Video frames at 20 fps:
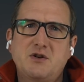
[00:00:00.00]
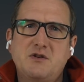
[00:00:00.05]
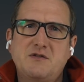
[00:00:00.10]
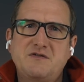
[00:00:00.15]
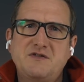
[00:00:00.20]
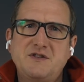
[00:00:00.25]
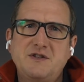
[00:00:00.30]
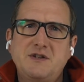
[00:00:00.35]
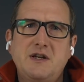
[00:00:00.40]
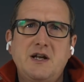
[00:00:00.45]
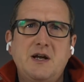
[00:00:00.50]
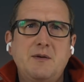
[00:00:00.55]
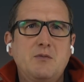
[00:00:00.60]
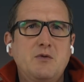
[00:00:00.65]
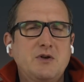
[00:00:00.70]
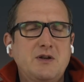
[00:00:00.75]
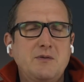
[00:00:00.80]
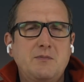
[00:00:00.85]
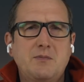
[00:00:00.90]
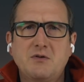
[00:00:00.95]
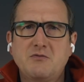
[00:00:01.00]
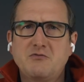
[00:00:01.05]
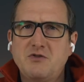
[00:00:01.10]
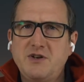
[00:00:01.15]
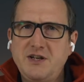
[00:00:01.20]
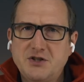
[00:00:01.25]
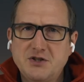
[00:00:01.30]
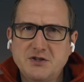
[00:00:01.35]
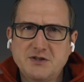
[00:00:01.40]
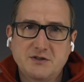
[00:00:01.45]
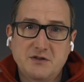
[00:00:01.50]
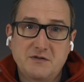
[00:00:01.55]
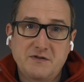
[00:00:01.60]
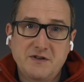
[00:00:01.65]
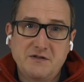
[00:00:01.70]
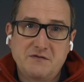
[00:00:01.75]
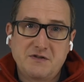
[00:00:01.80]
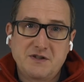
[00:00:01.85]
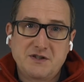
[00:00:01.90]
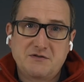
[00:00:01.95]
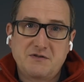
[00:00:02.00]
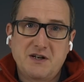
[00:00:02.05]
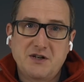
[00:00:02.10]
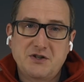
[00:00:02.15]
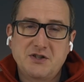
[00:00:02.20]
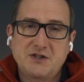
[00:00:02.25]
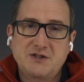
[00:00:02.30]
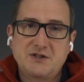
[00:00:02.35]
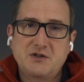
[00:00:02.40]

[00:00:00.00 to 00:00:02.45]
often multiple regions of infrastructure.